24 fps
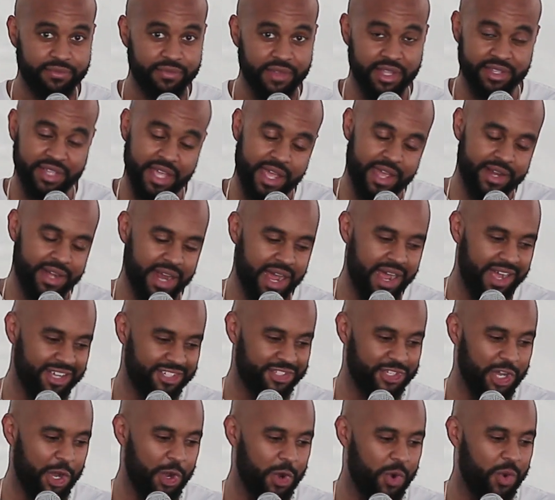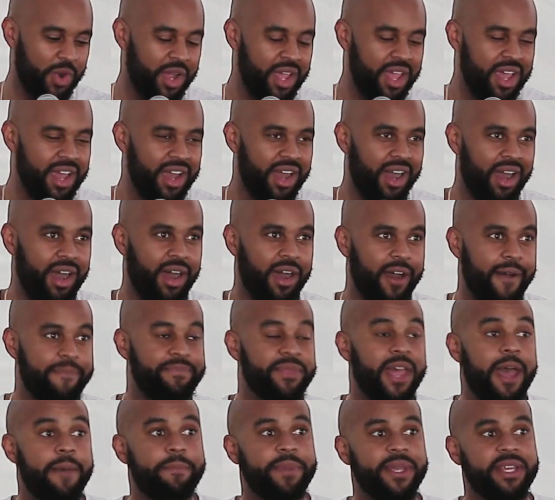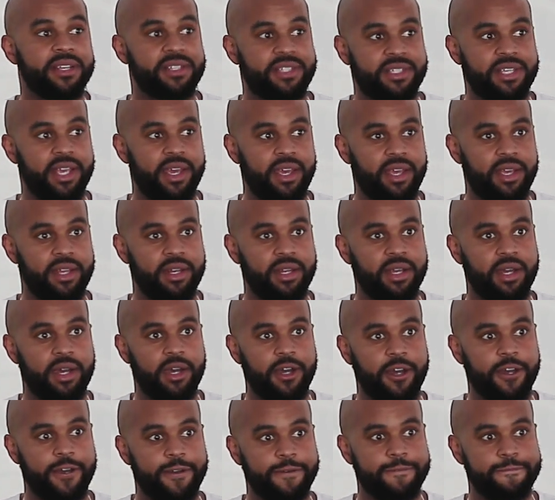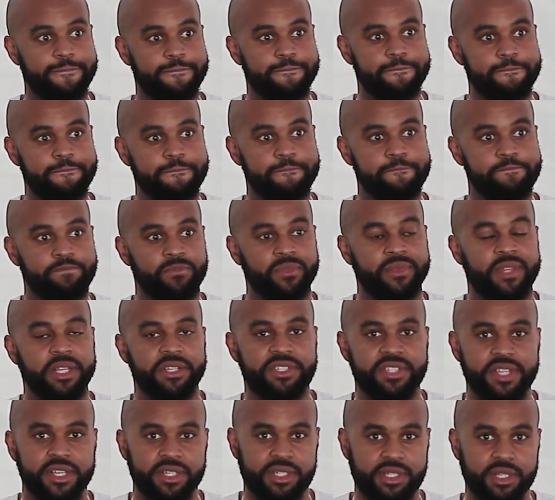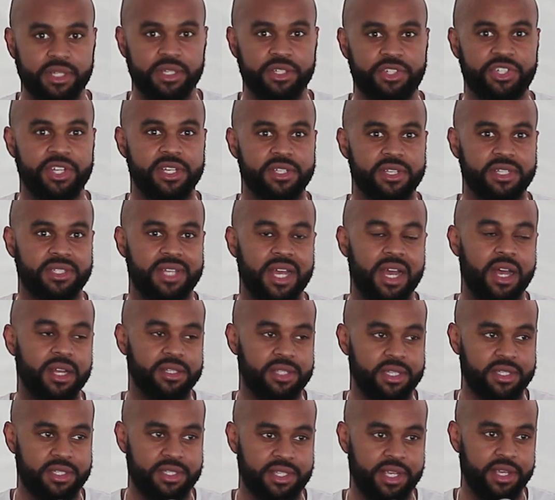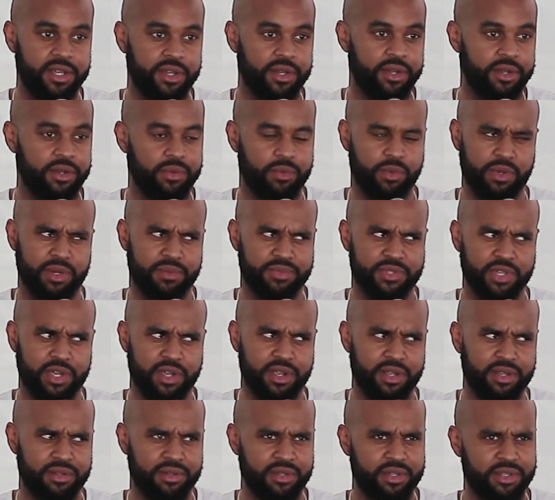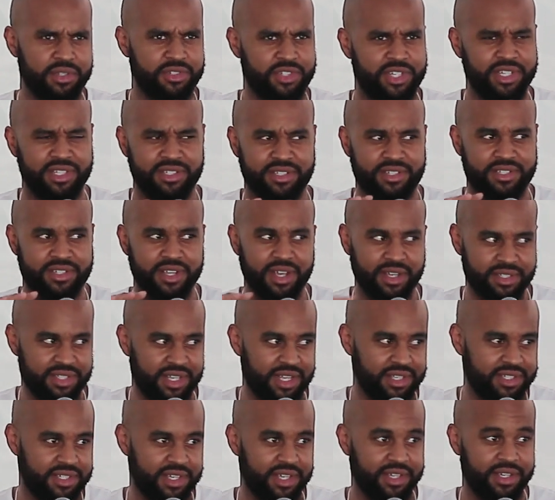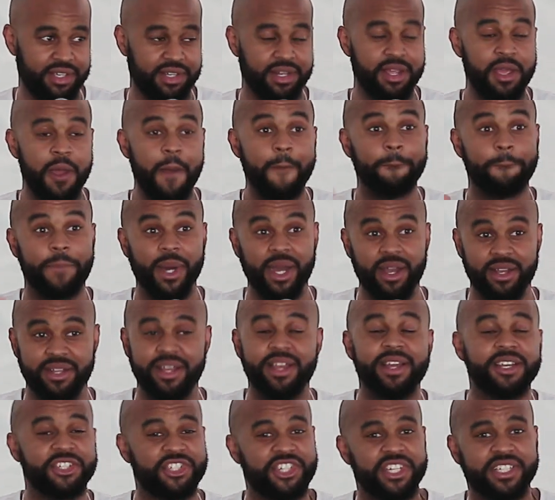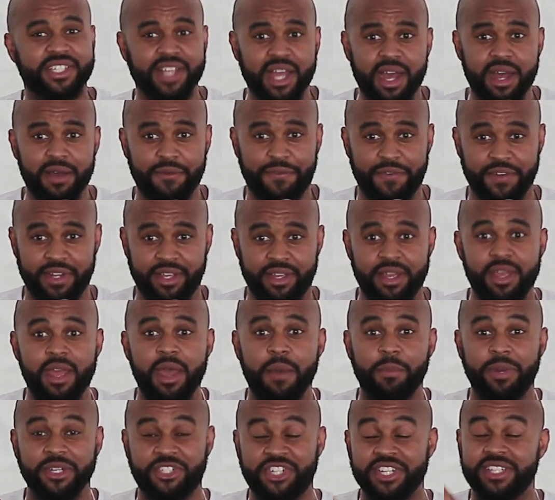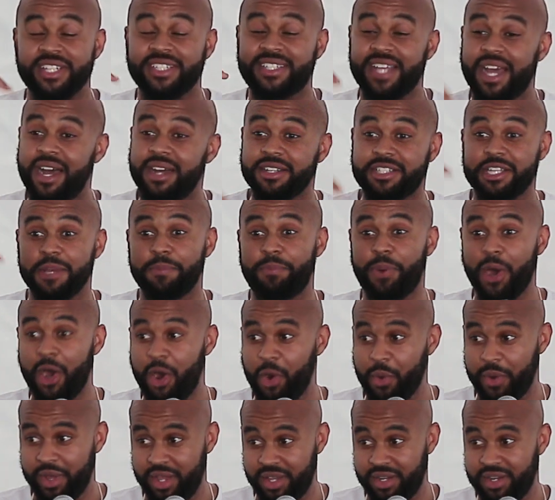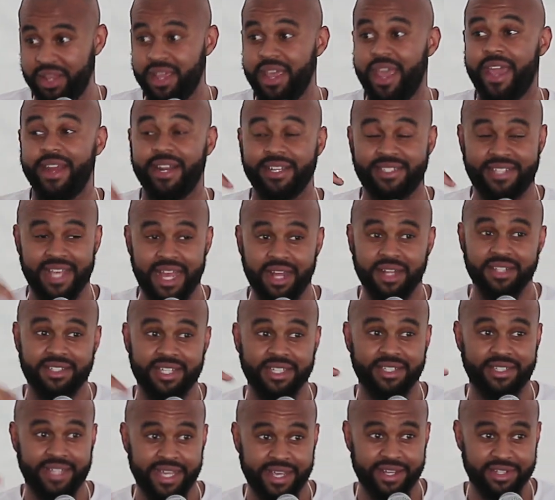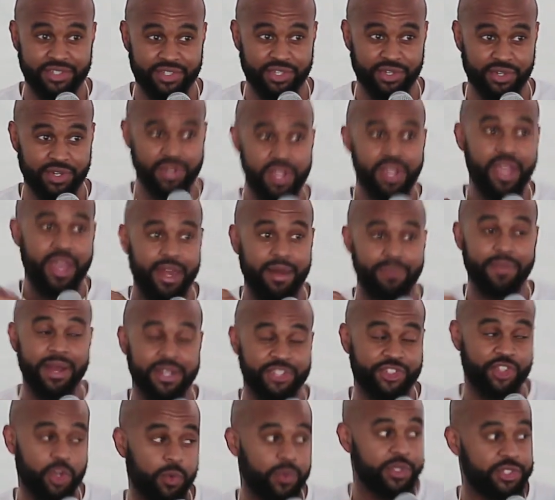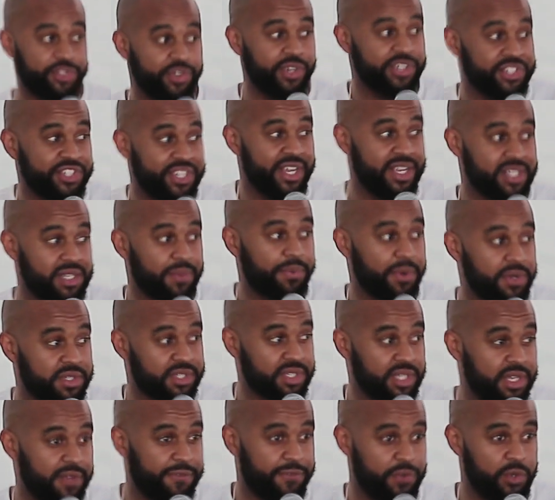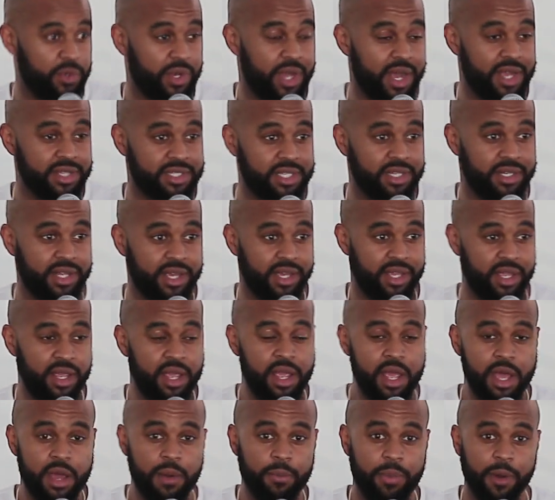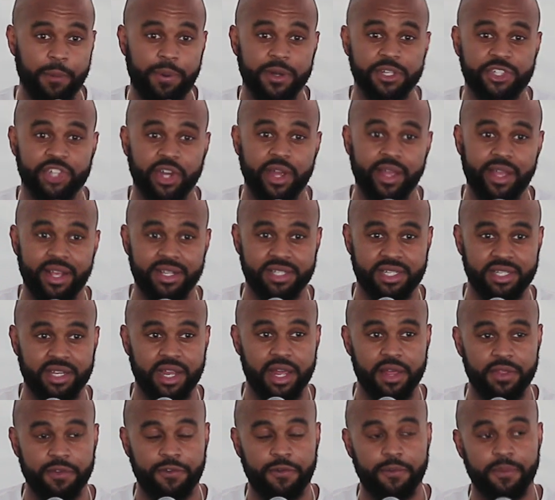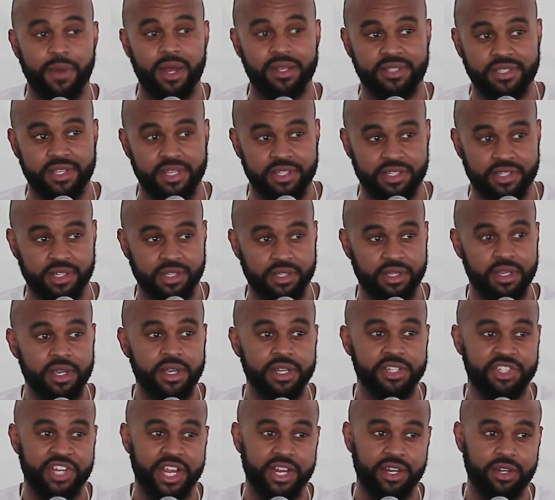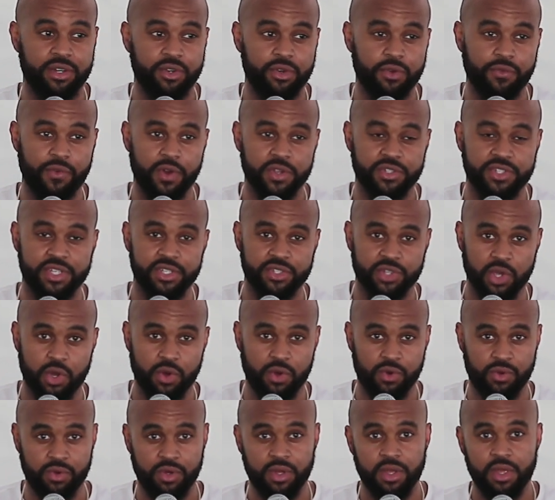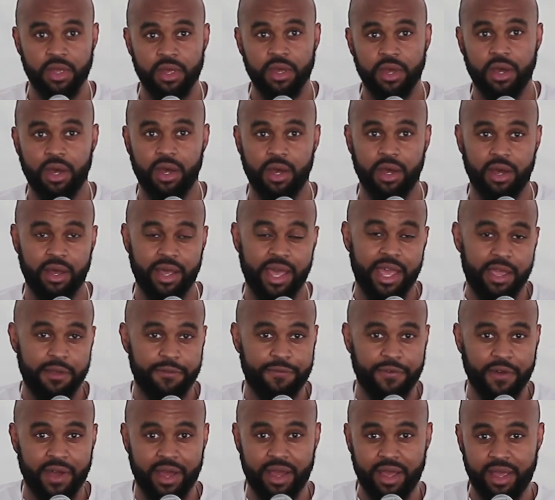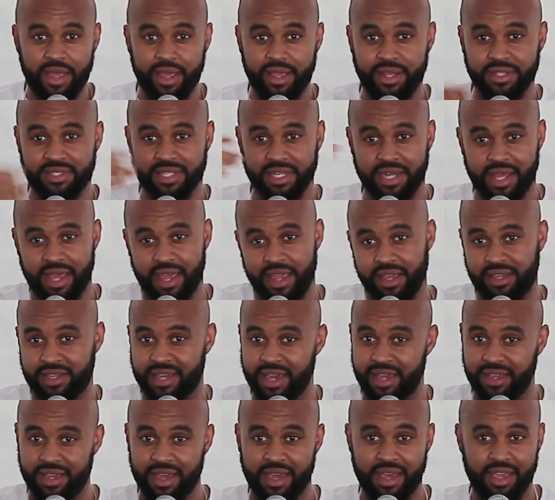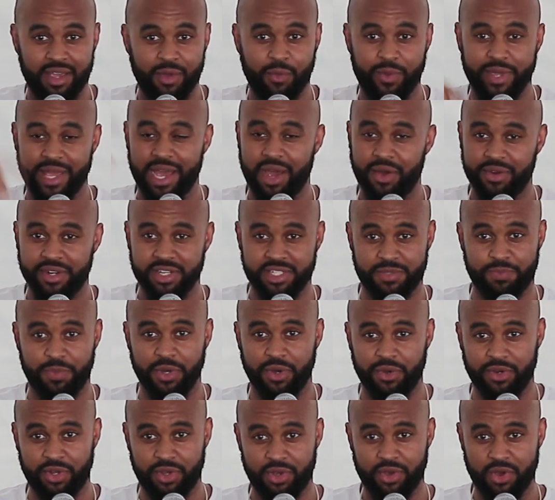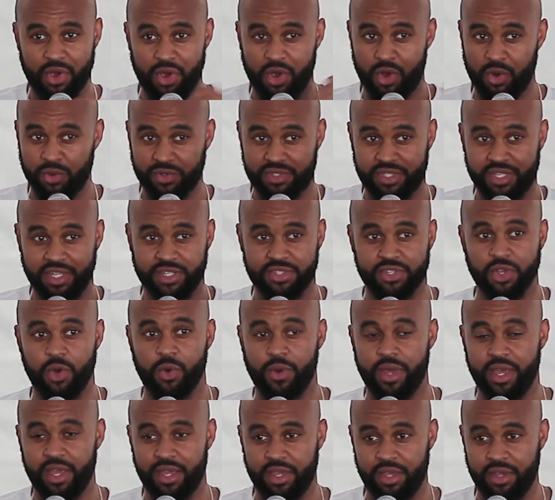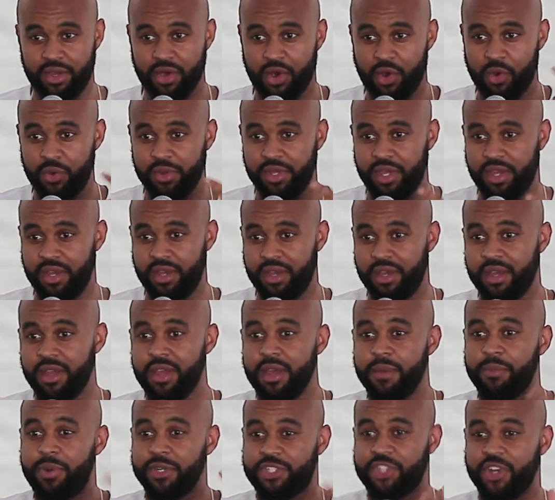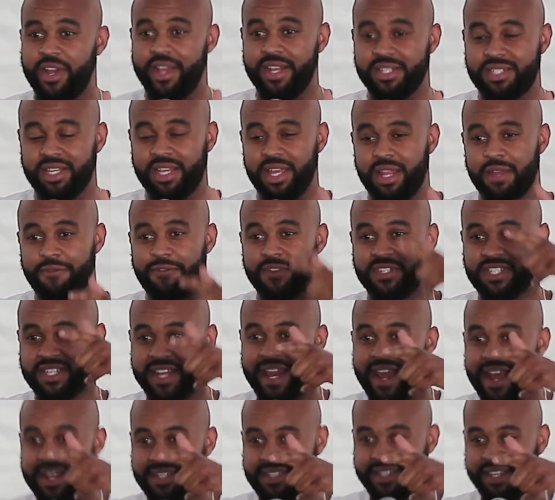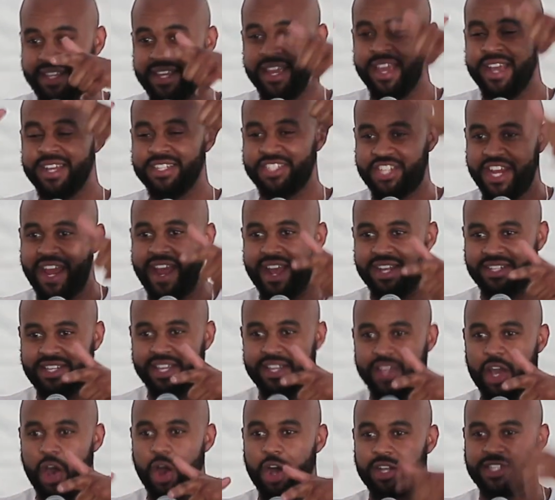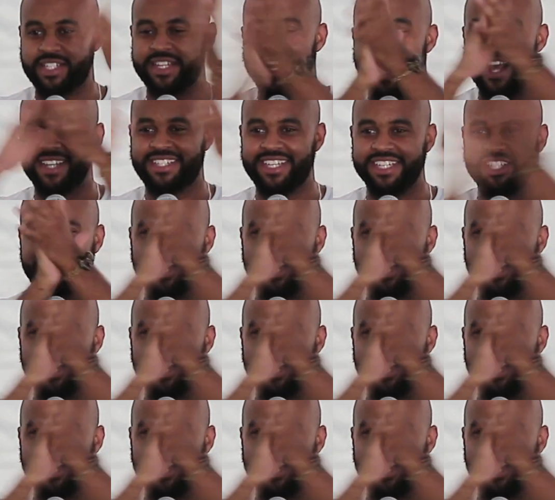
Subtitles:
yeah, nah, so, that being said, this sister, she's a talented singer. Well, I'm sorry, she sucks at singing, but she's confident. But she's a talented poet and a talented dancer. And I'm not sure what trick she has up her sleeve for you guys today, but put your hands together for my sister, Cheney University's own, A5A to the AKA, we out in this building, 0608, oh yeah. Put your hands together for Snazzy Jazzy, y'all, Snazzy